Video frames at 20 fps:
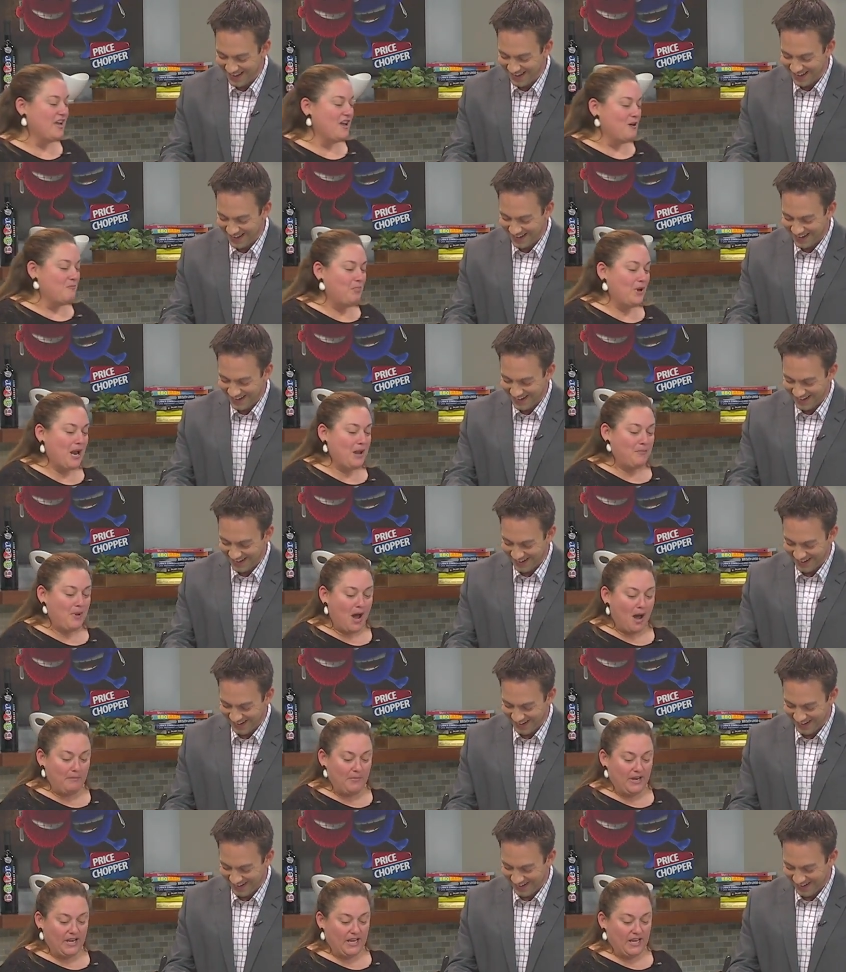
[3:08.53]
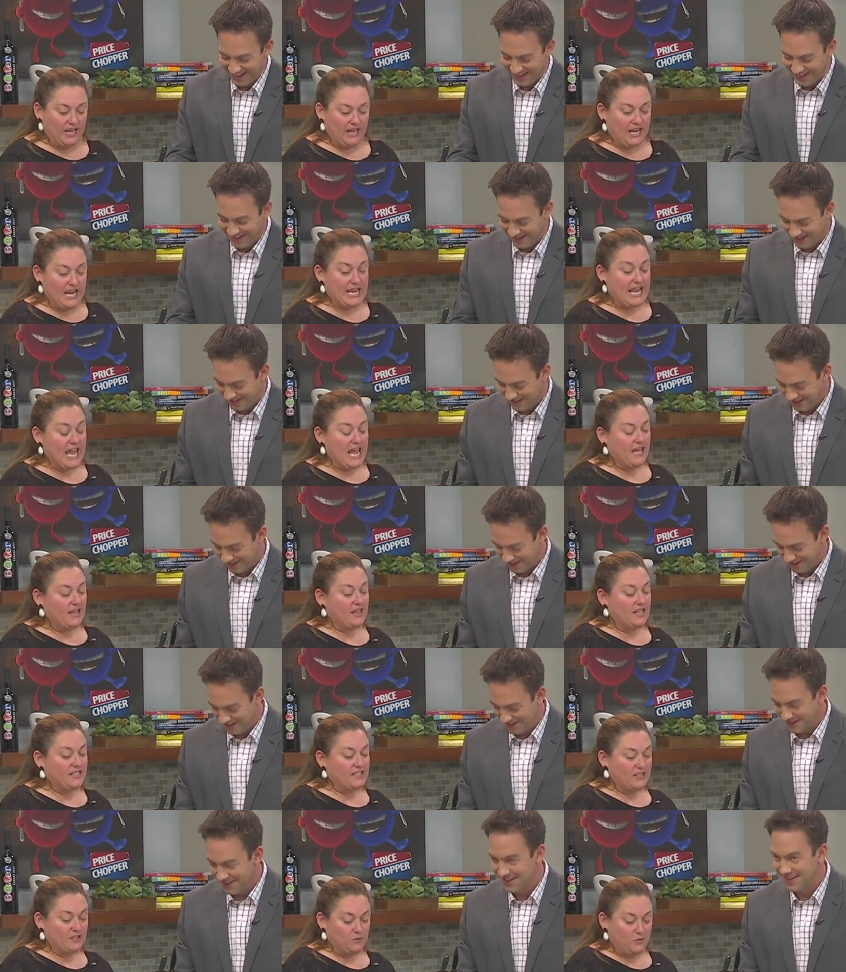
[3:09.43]
Speaker 1: but I pop it in. Again, this
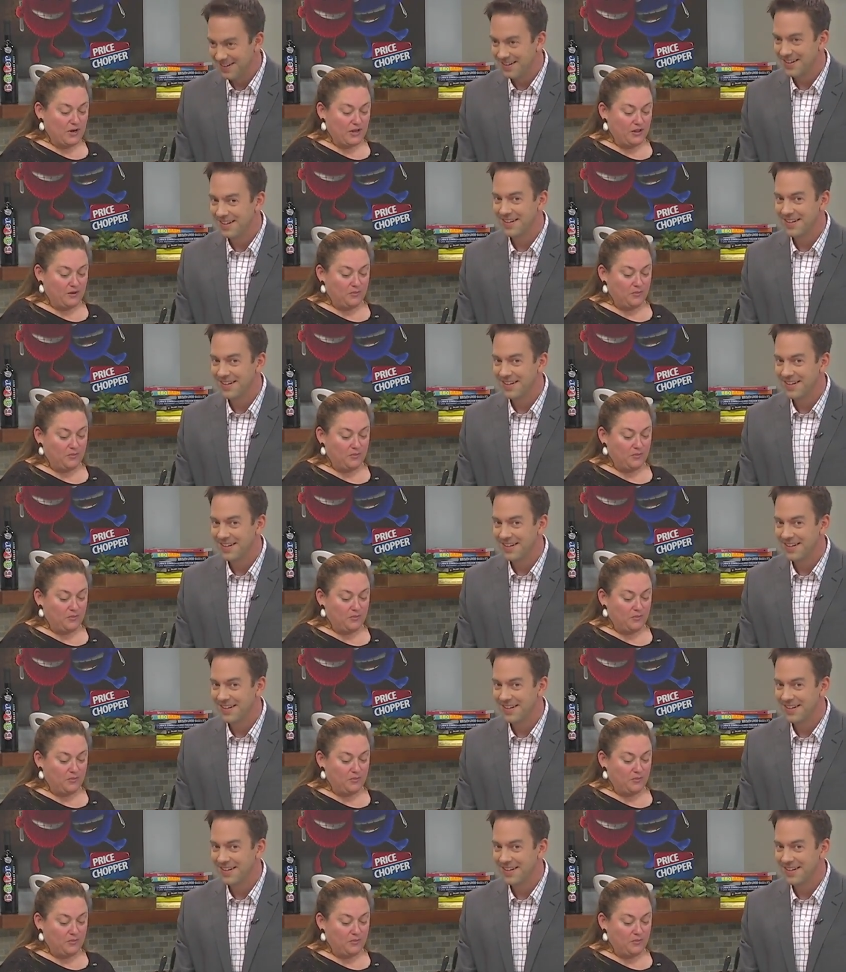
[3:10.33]
is where the